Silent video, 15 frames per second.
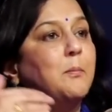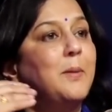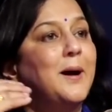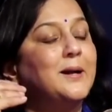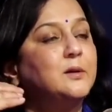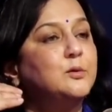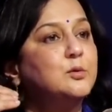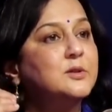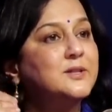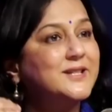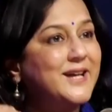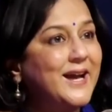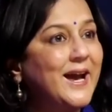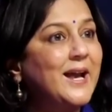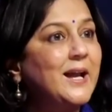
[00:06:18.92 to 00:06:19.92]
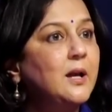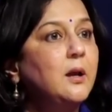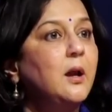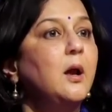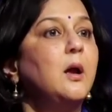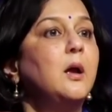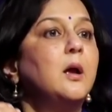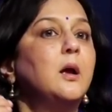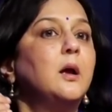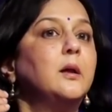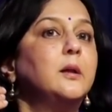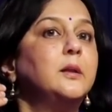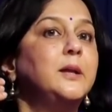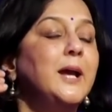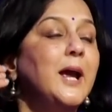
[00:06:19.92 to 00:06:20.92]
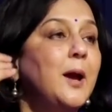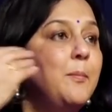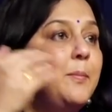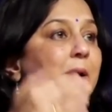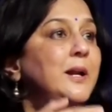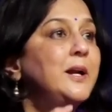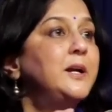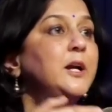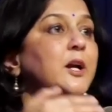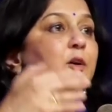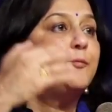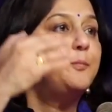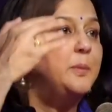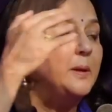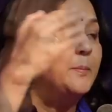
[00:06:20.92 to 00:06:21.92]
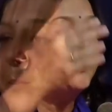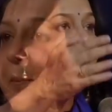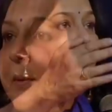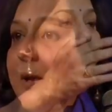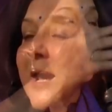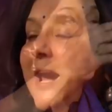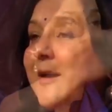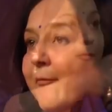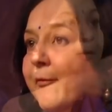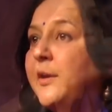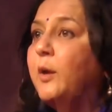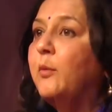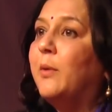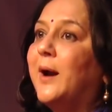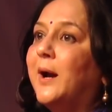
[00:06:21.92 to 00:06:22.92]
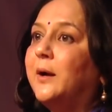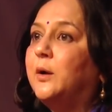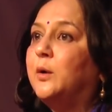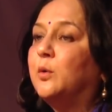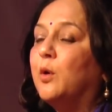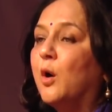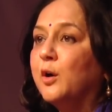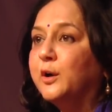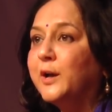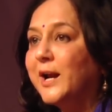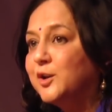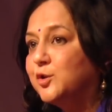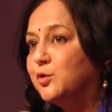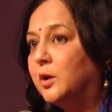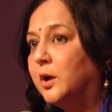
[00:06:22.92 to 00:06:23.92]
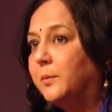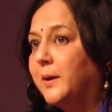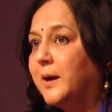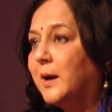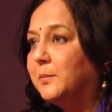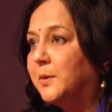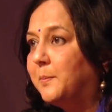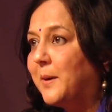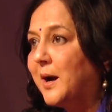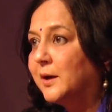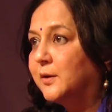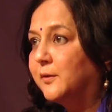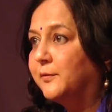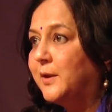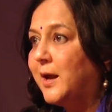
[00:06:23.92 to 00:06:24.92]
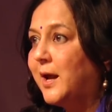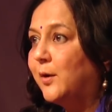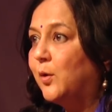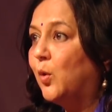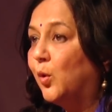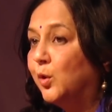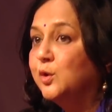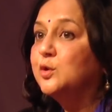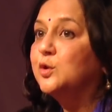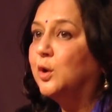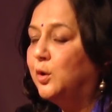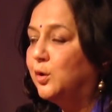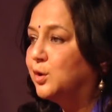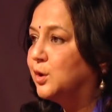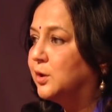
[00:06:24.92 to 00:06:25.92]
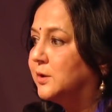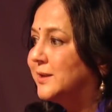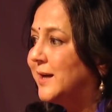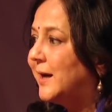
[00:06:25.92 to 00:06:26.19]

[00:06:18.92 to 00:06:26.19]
but to scale the ability of people everywhere to contextually become a part of their own solutions.